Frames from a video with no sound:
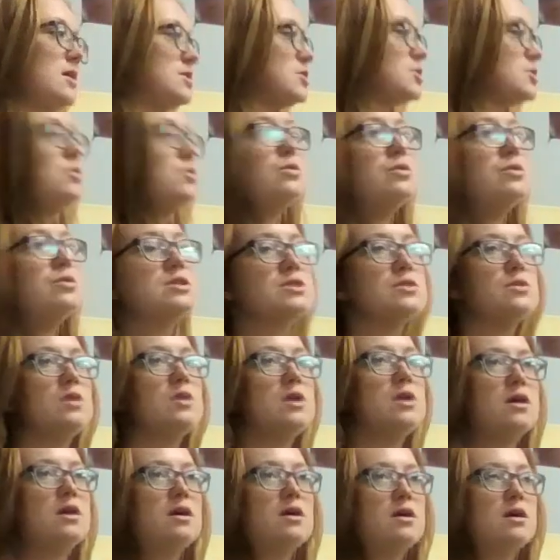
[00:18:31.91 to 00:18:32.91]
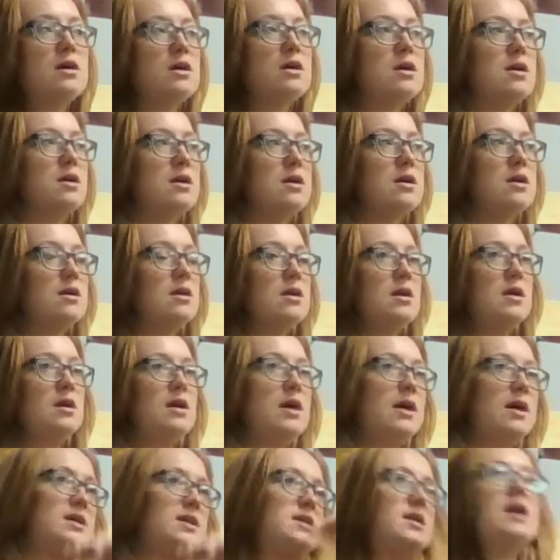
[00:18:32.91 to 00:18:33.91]
School is so hard.
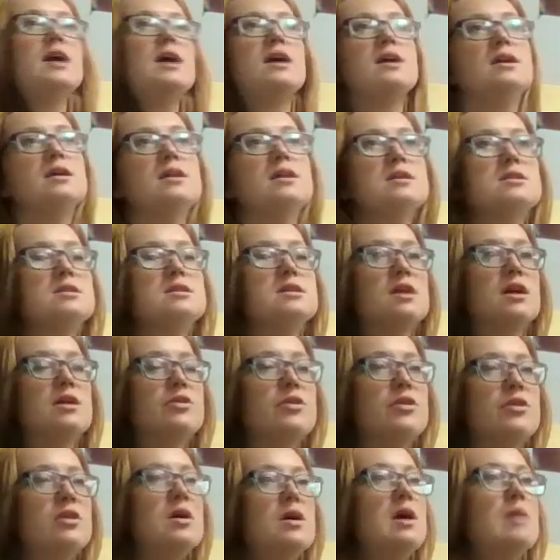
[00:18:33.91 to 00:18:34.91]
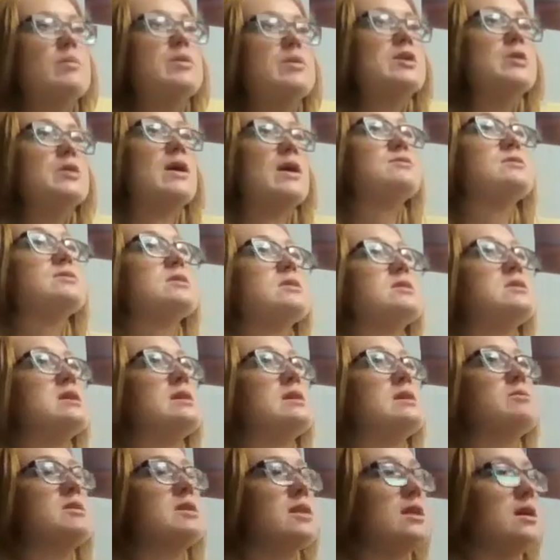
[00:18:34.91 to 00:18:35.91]
I can't get it together. But you have to
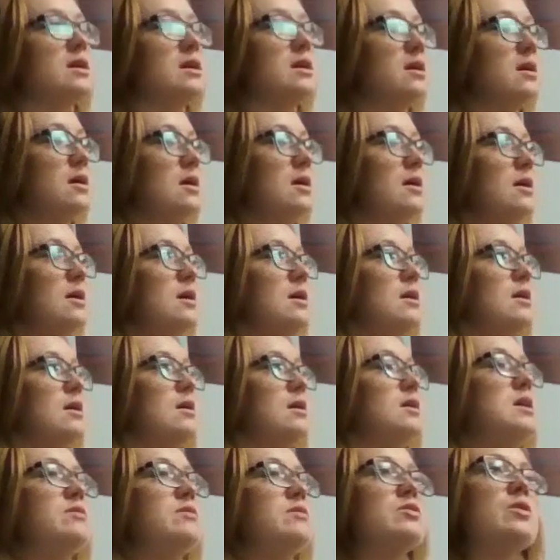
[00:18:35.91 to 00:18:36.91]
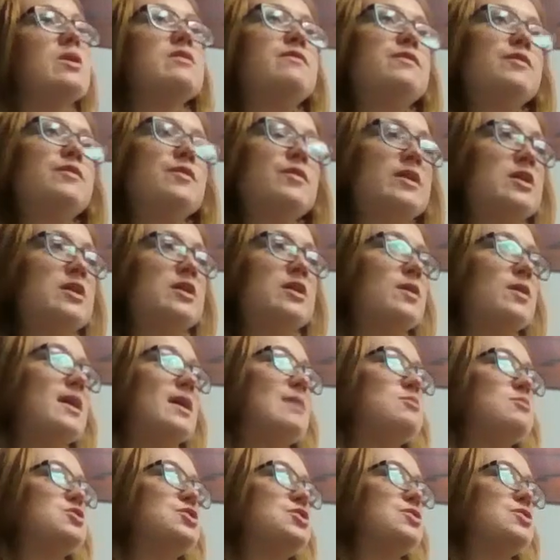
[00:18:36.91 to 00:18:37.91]
accept that, like, even though I feel angry,
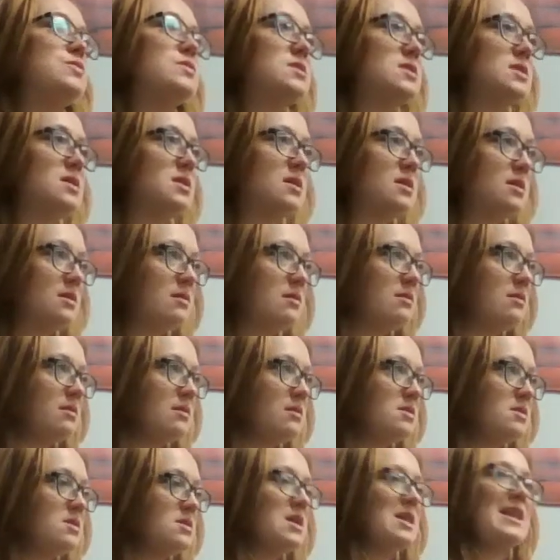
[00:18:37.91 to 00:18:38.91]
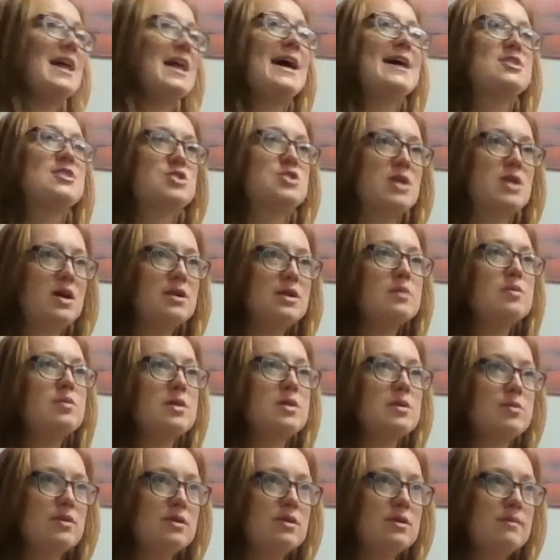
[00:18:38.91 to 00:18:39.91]
I'm choosing to lash out at
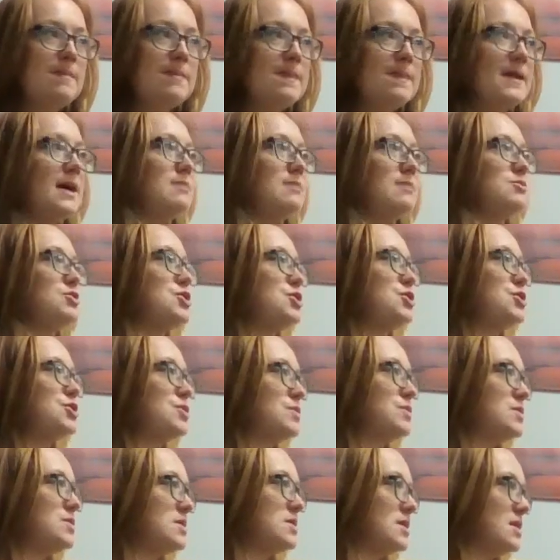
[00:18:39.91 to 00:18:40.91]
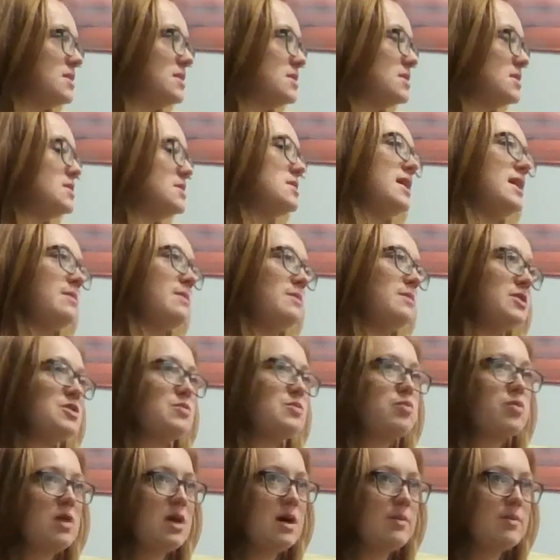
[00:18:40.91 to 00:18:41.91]
people. I'm choosing to
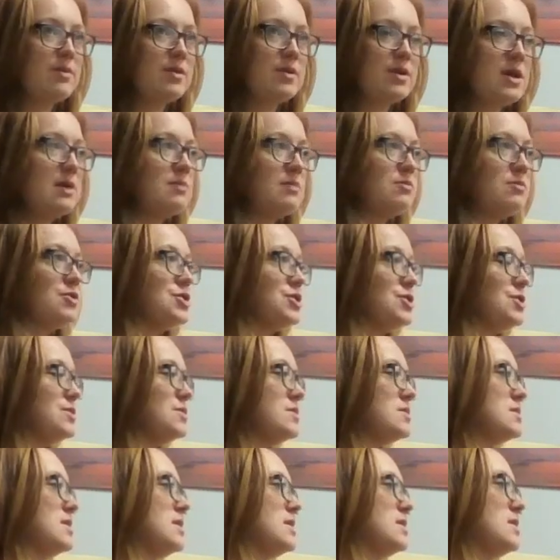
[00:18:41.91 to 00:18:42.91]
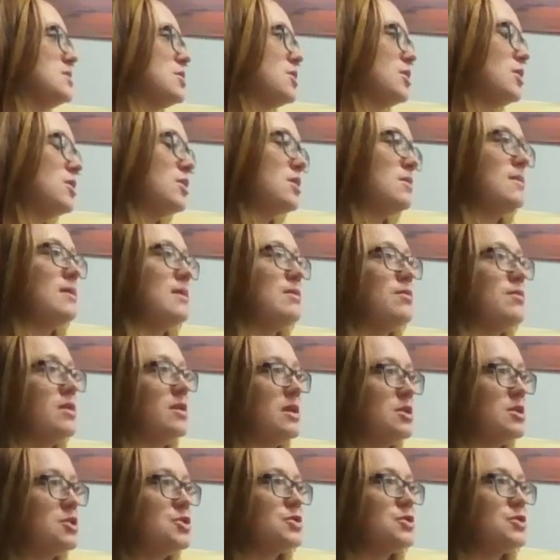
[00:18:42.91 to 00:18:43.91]
damage property. I'm choosing to hurt my
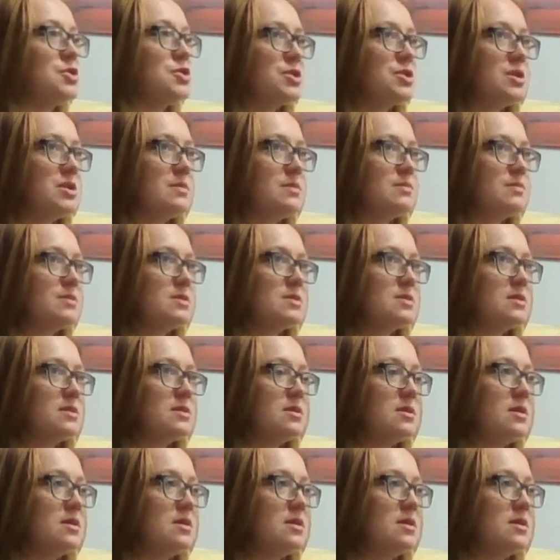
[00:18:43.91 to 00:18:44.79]
relationships.